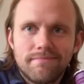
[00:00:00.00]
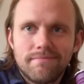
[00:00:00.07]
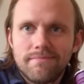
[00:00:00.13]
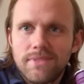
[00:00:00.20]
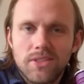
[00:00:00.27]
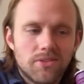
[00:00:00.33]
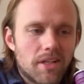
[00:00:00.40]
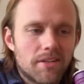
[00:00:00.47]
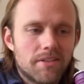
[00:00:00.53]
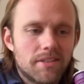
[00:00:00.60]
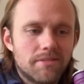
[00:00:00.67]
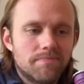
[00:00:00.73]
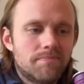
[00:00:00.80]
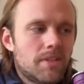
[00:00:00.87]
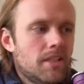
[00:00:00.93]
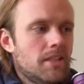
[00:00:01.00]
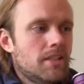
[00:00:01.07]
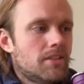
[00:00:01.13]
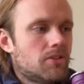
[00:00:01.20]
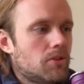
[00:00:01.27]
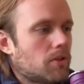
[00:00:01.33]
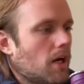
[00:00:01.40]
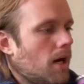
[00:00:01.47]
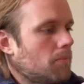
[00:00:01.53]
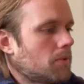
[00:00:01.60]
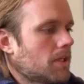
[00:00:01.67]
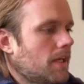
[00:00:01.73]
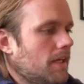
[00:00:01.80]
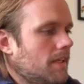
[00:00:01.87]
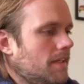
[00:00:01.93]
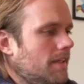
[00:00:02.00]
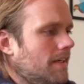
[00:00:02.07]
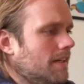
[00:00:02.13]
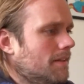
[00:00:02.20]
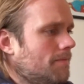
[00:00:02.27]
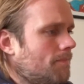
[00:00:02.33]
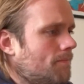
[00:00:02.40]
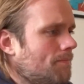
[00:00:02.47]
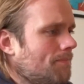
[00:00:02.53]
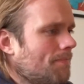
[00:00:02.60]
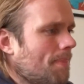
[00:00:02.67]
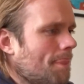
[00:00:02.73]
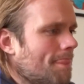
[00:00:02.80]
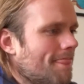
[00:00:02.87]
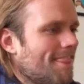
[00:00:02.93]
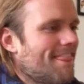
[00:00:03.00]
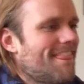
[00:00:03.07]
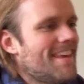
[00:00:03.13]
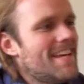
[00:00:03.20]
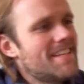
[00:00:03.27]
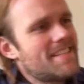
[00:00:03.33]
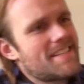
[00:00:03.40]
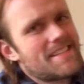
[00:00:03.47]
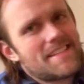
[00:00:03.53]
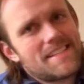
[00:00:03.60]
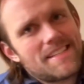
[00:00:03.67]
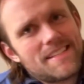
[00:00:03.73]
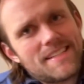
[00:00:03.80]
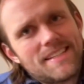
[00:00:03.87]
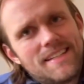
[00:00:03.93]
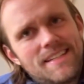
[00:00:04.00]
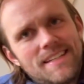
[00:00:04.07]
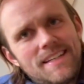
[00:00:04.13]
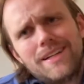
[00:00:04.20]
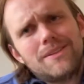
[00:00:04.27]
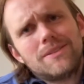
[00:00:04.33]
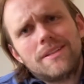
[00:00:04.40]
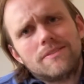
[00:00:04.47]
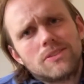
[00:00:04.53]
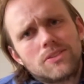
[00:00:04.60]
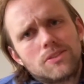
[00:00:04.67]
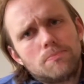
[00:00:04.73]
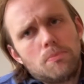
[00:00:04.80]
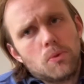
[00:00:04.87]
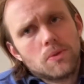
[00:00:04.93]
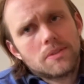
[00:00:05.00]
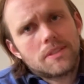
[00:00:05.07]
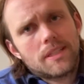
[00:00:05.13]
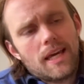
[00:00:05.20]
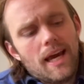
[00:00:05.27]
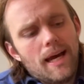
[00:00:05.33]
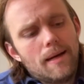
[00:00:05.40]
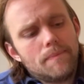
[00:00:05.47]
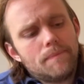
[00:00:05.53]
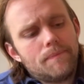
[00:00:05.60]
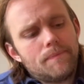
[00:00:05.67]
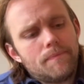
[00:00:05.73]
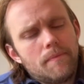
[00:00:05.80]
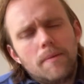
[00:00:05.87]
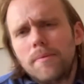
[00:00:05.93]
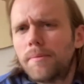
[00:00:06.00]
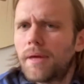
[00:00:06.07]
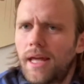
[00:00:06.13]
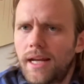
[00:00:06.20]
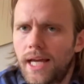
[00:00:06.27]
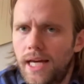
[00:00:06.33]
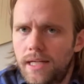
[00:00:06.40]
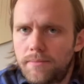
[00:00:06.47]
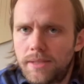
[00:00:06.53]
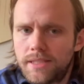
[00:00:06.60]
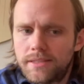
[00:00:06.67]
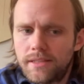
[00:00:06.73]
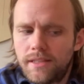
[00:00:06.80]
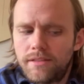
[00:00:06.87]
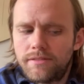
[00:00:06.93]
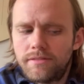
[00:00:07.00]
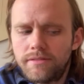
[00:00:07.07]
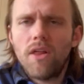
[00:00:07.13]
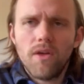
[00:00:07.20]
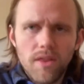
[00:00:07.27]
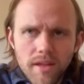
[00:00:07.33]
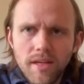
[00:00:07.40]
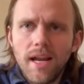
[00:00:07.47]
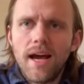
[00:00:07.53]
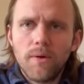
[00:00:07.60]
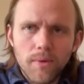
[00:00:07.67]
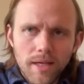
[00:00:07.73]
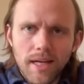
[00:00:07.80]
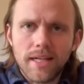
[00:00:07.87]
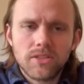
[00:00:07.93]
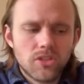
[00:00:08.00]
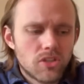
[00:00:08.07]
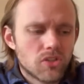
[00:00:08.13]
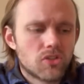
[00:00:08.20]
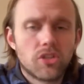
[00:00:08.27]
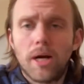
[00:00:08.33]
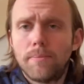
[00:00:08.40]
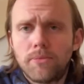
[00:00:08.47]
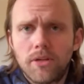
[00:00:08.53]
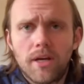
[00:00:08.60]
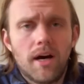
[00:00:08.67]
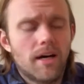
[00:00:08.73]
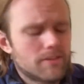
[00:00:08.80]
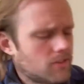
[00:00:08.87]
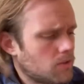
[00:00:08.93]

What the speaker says: There's nothing too complicated there. This, I don't love a sports cap. Maybe I'm getting ahead of myself. Well, I think now we can actually just jump to cons.